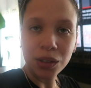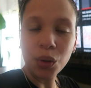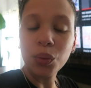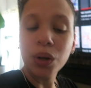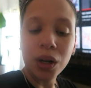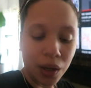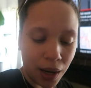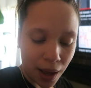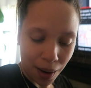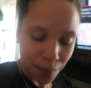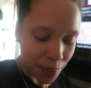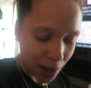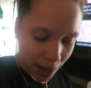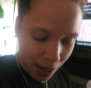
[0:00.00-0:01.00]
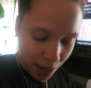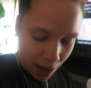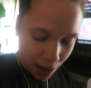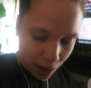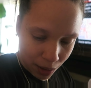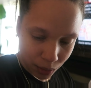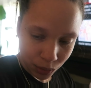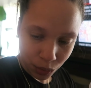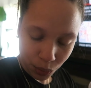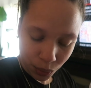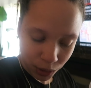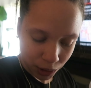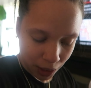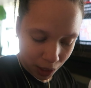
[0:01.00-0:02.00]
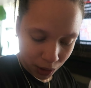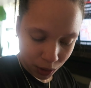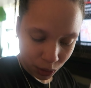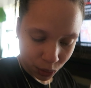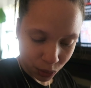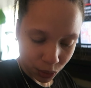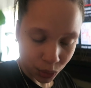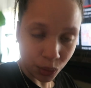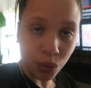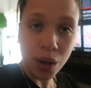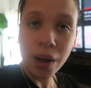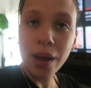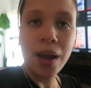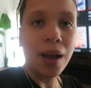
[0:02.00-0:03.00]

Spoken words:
So we're gonna let her play it out, do what she gotta do,